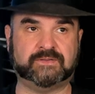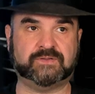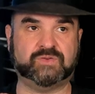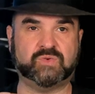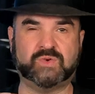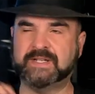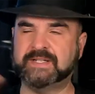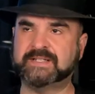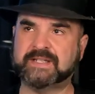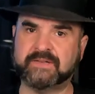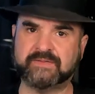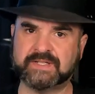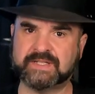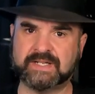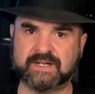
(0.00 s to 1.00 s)

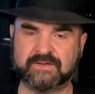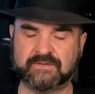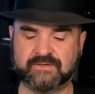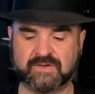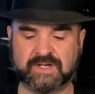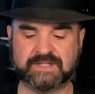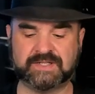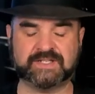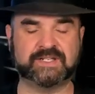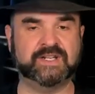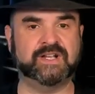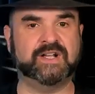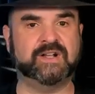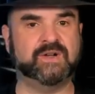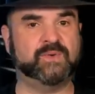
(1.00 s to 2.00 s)
27 sound fonts
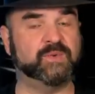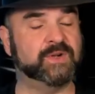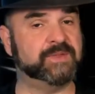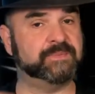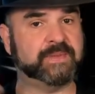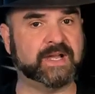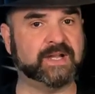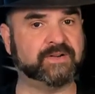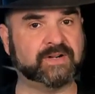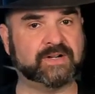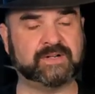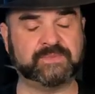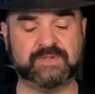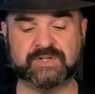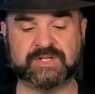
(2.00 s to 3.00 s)
with
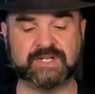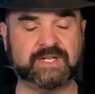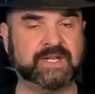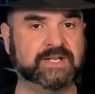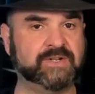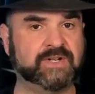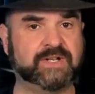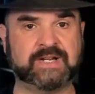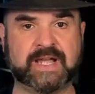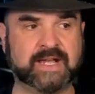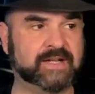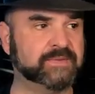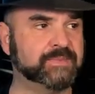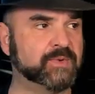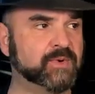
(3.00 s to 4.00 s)
background music, and you can
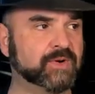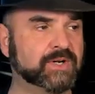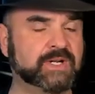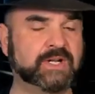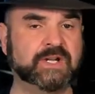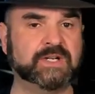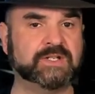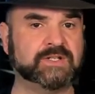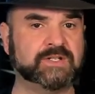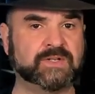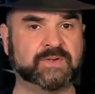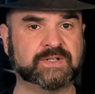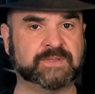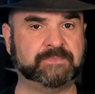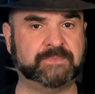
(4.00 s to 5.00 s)
add more,
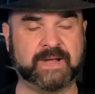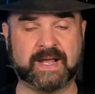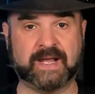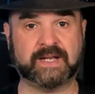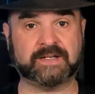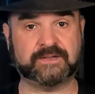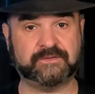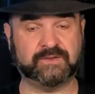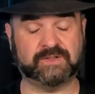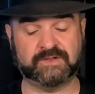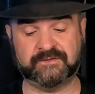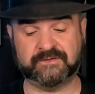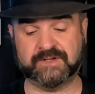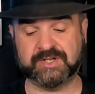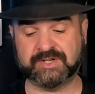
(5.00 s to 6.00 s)
so it's packed full
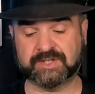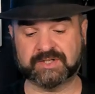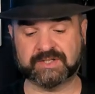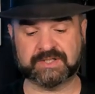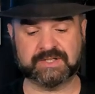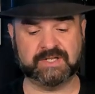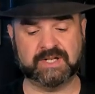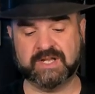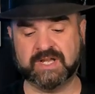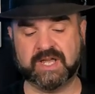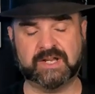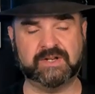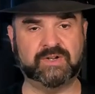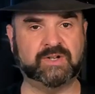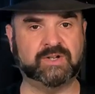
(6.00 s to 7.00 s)
of features
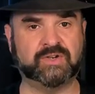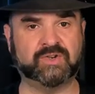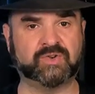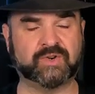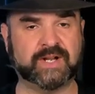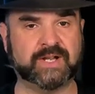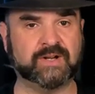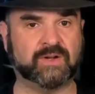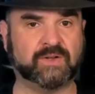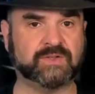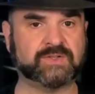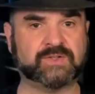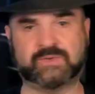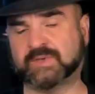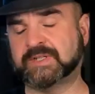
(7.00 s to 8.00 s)
and you can create all
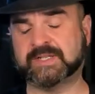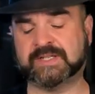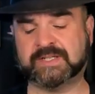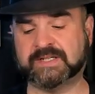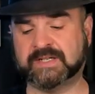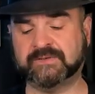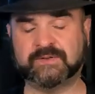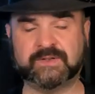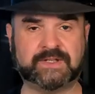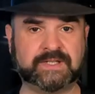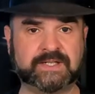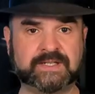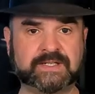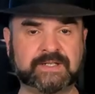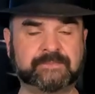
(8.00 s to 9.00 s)
sorts of stuff with
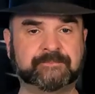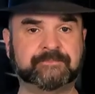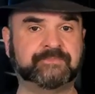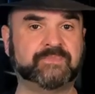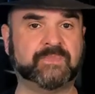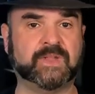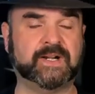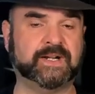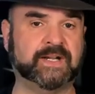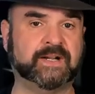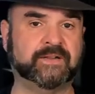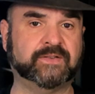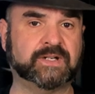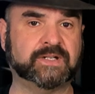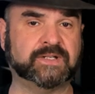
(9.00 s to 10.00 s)
these. I
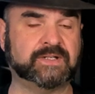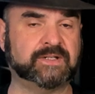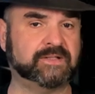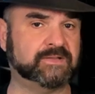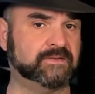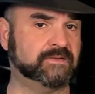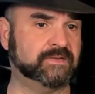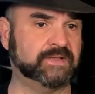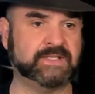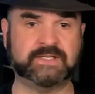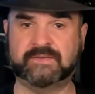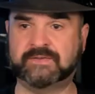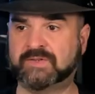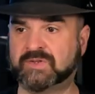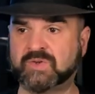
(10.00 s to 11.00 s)
have a list
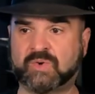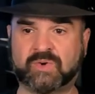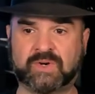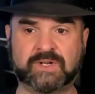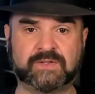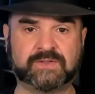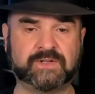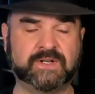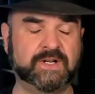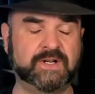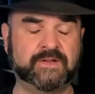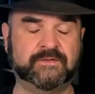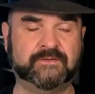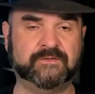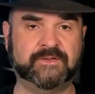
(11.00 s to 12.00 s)
of tutorial
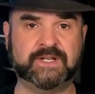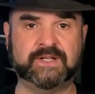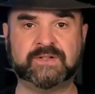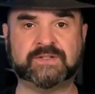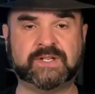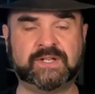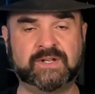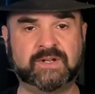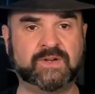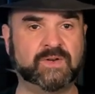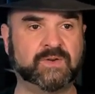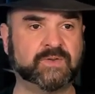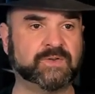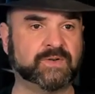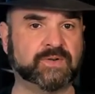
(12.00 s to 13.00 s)
videos that you can
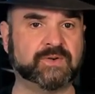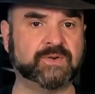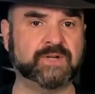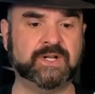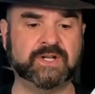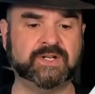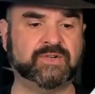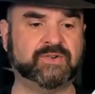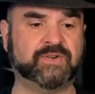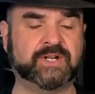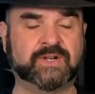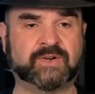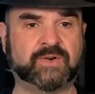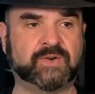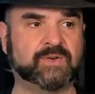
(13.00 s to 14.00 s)
go through, create
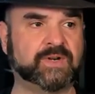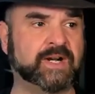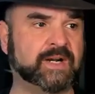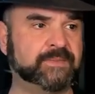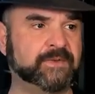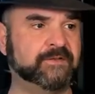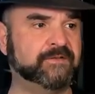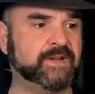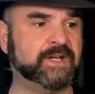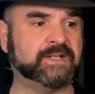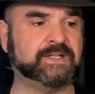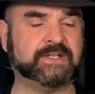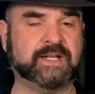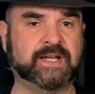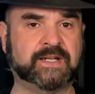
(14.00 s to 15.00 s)
your own hum
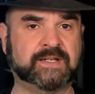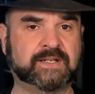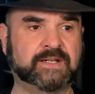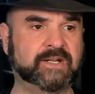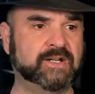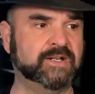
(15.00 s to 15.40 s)
effects and